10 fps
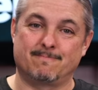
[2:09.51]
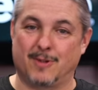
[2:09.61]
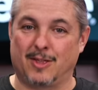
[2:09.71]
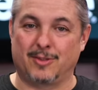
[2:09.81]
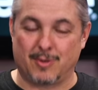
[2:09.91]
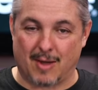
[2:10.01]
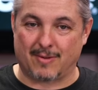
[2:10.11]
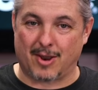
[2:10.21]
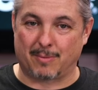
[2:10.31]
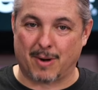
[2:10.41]
well, you have
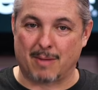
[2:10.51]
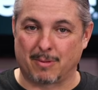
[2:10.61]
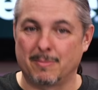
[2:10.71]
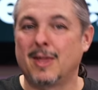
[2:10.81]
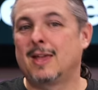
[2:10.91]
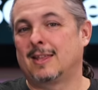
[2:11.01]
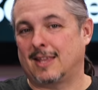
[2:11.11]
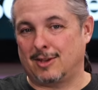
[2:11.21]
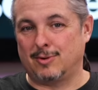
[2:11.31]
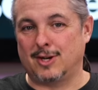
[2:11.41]
another problem
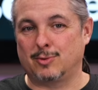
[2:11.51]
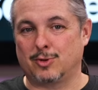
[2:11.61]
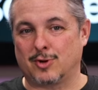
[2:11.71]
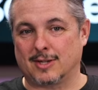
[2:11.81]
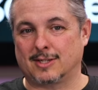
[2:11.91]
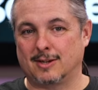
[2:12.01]
that you need to address.